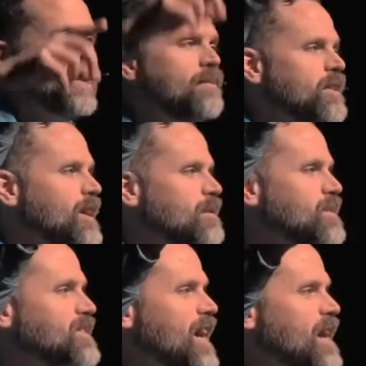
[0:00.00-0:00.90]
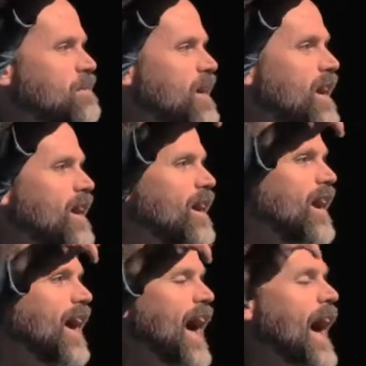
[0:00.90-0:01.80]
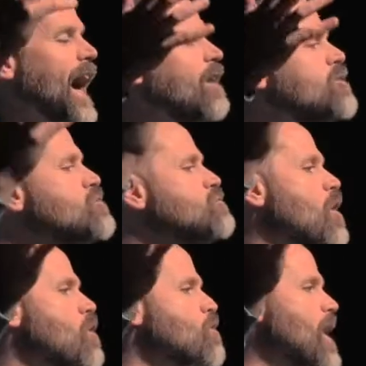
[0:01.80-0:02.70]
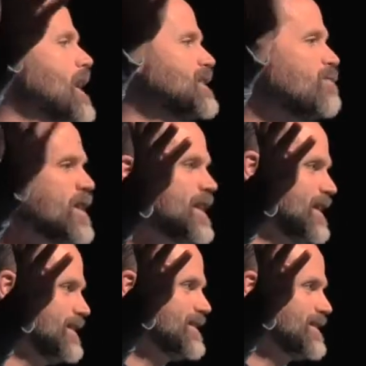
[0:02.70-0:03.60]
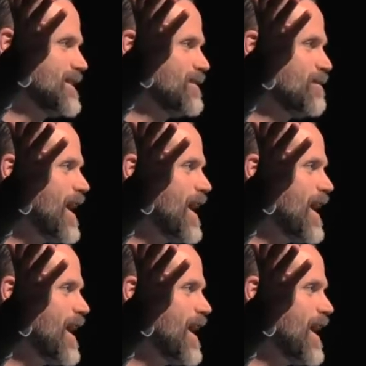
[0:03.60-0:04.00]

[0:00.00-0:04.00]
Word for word: And I'm looking up in the sky and I'm like, How do you know that's Venus?